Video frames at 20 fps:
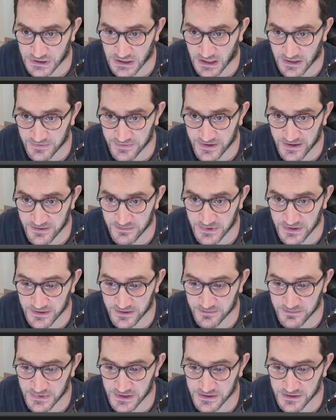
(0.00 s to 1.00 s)
cut them in
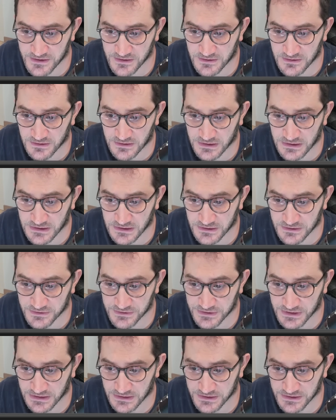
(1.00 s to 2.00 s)
the middle,
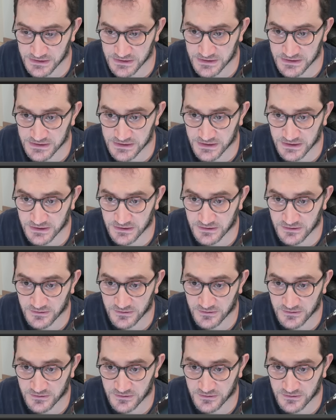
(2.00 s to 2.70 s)
delete the